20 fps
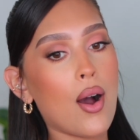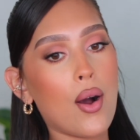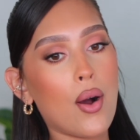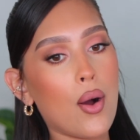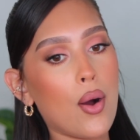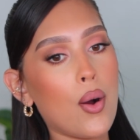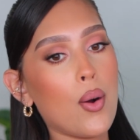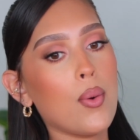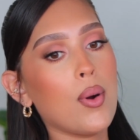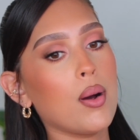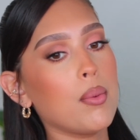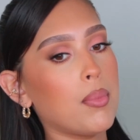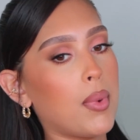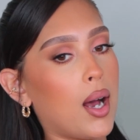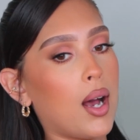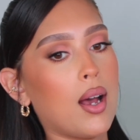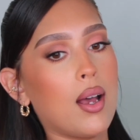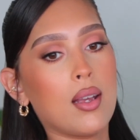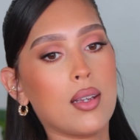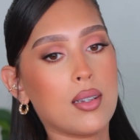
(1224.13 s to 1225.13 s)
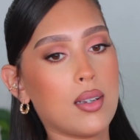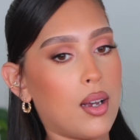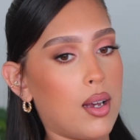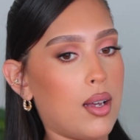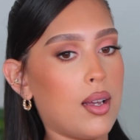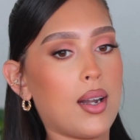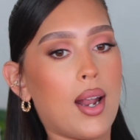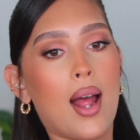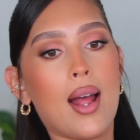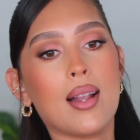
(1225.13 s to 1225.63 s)
Oh my
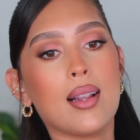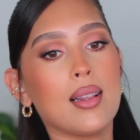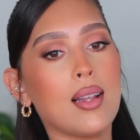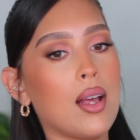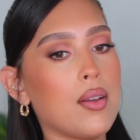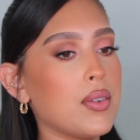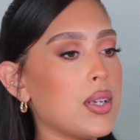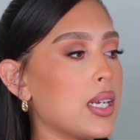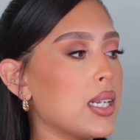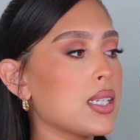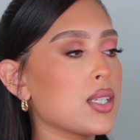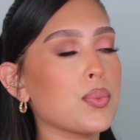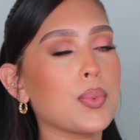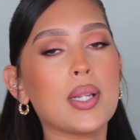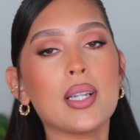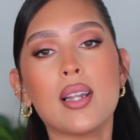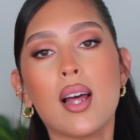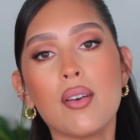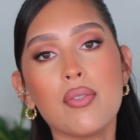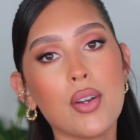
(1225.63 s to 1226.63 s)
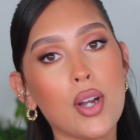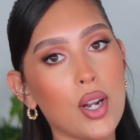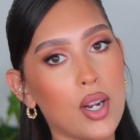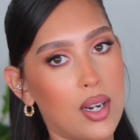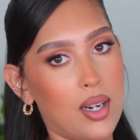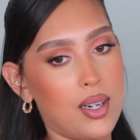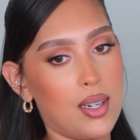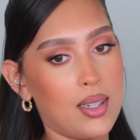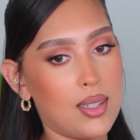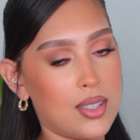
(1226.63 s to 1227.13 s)
god, I love it. We love
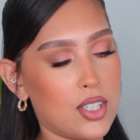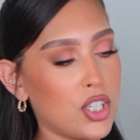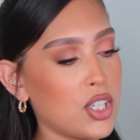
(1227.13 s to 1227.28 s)
her.